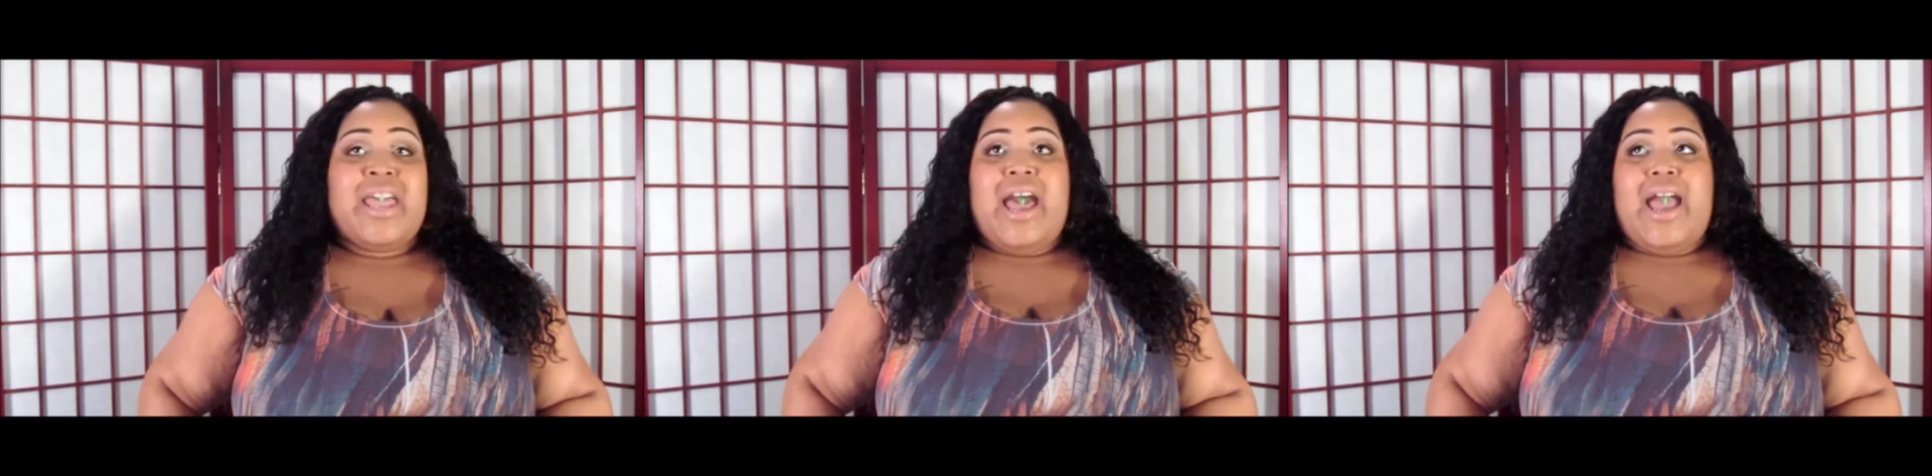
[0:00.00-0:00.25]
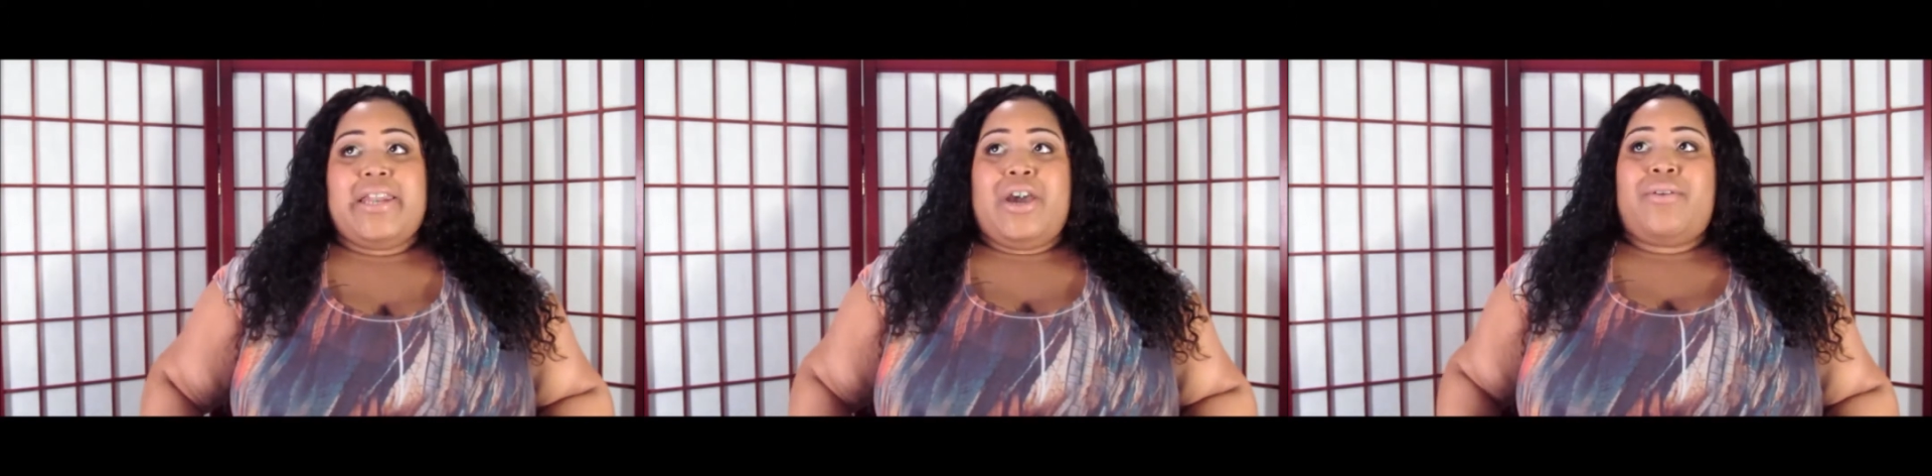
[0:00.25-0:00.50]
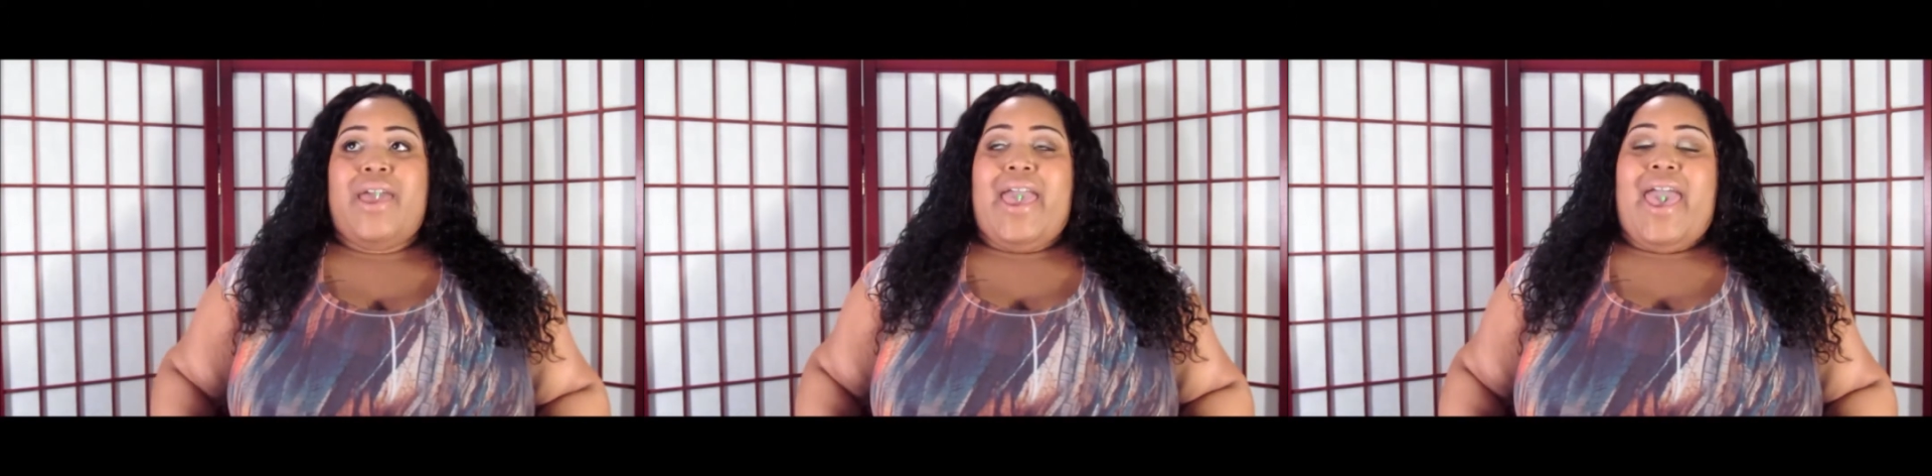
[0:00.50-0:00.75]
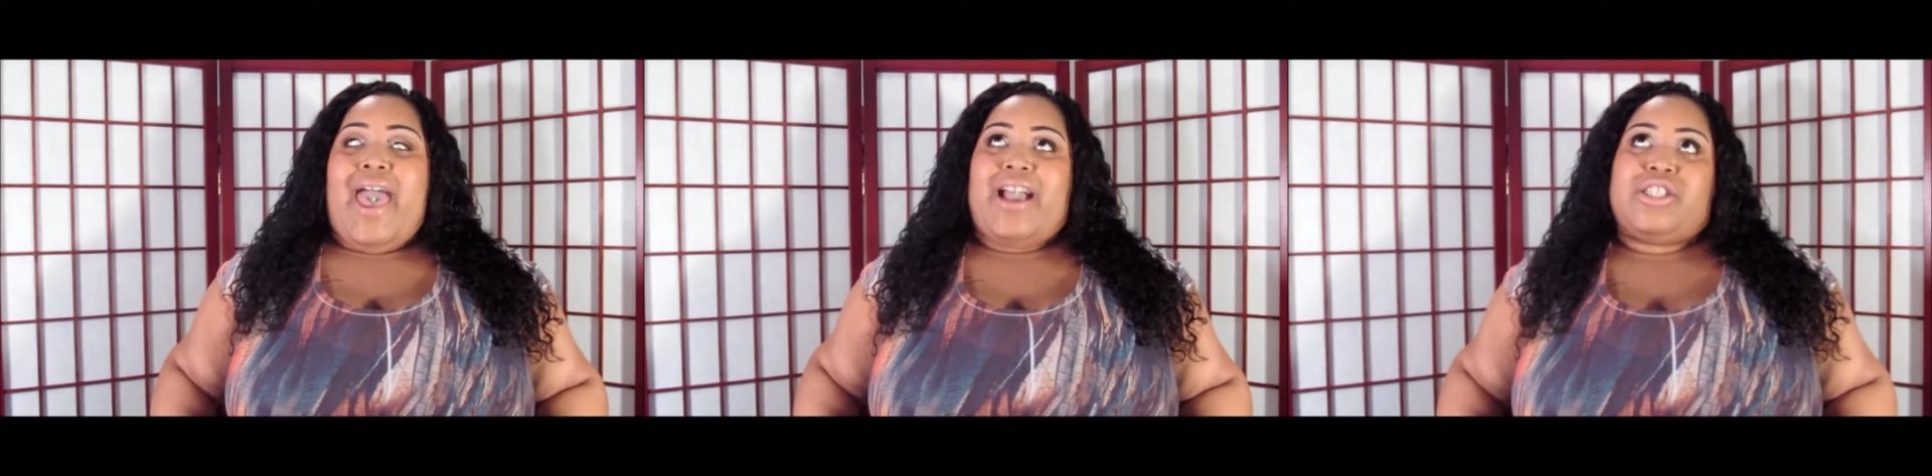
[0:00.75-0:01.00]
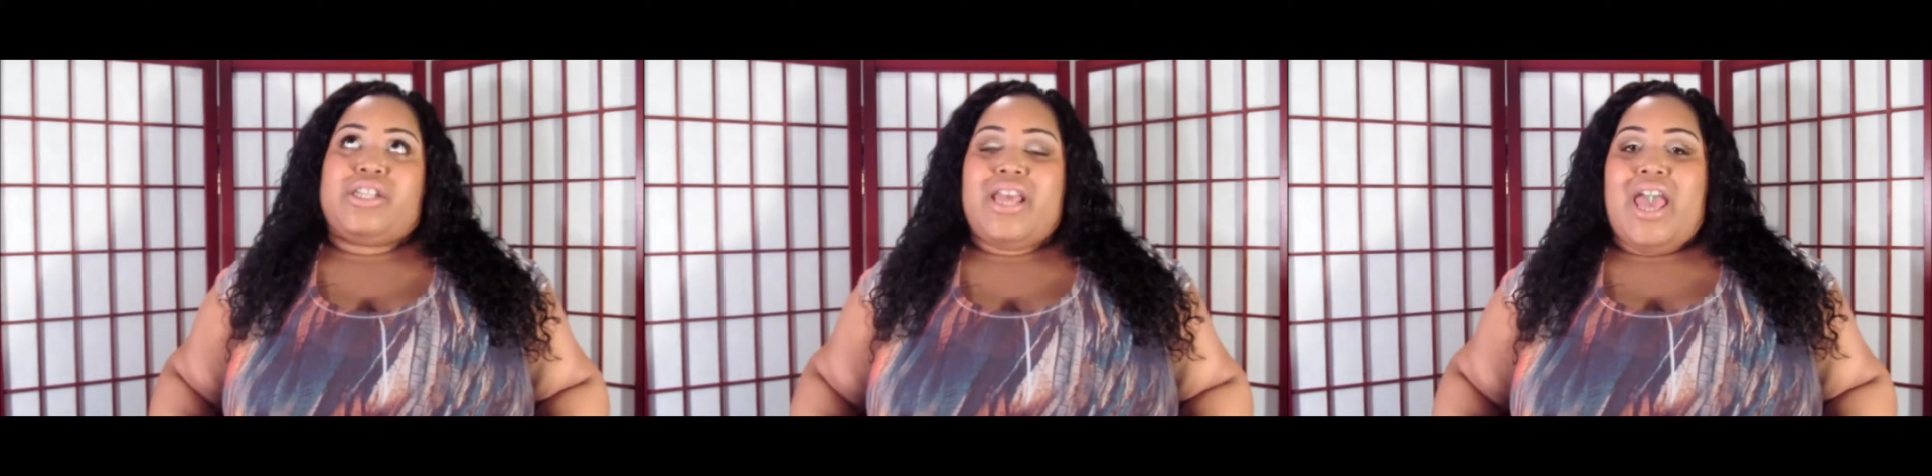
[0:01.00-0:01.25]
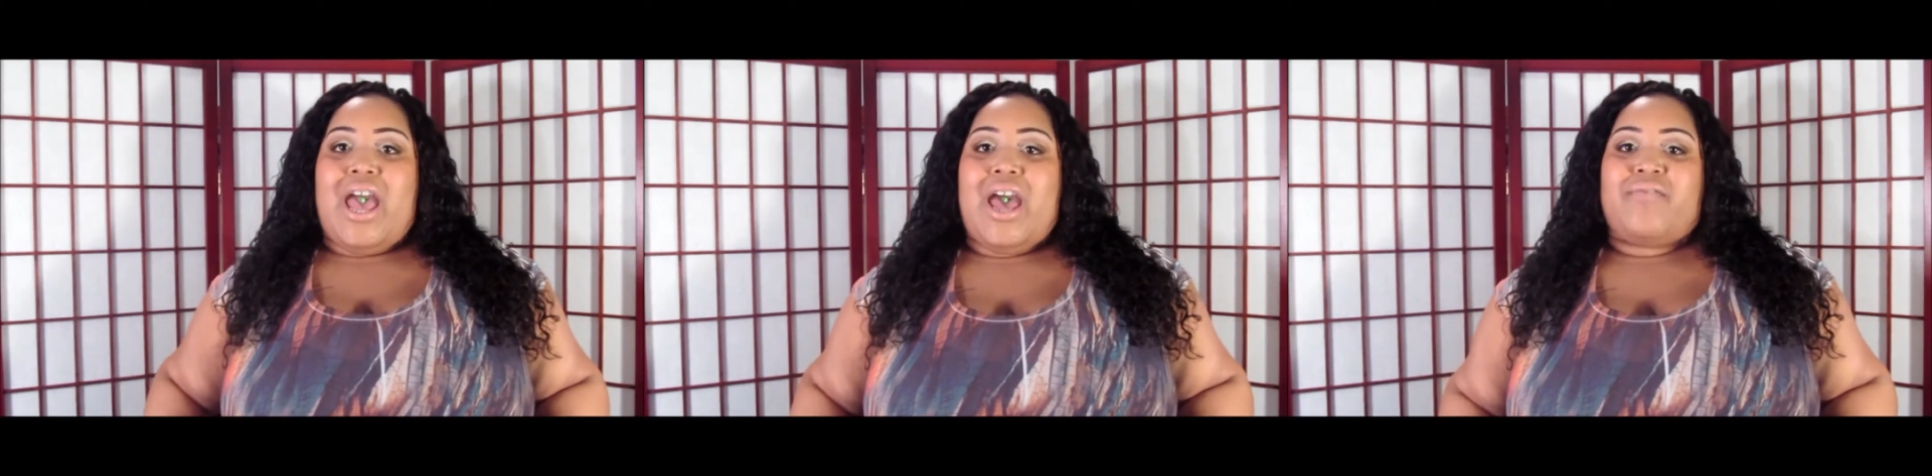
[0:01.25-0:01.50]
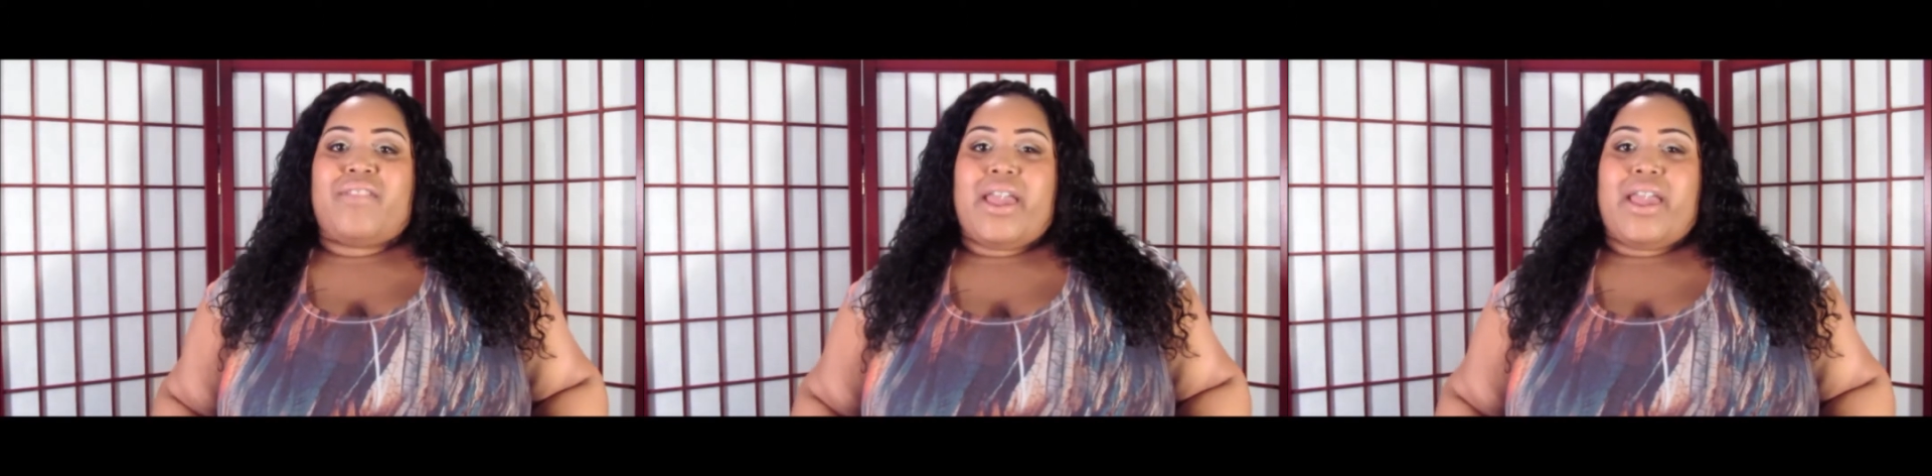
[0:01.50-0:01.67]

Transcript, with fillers: I don't actually have